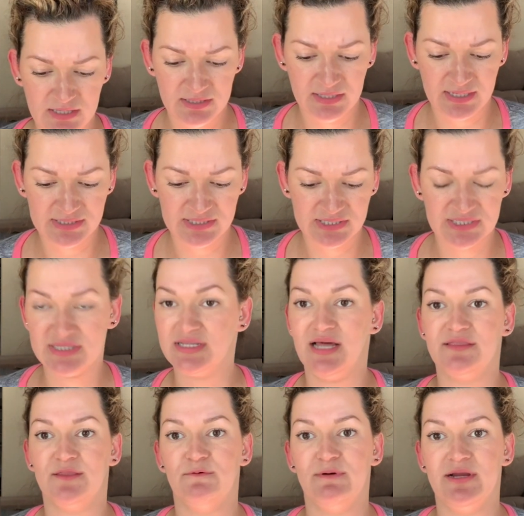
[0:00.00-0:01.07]
That's
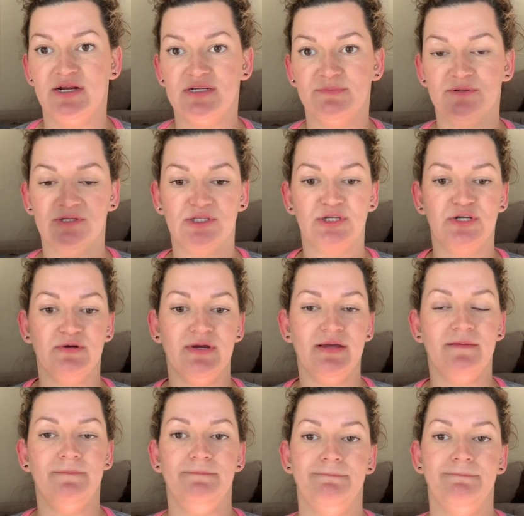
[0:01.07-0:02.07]
not the way you're supposed to do it.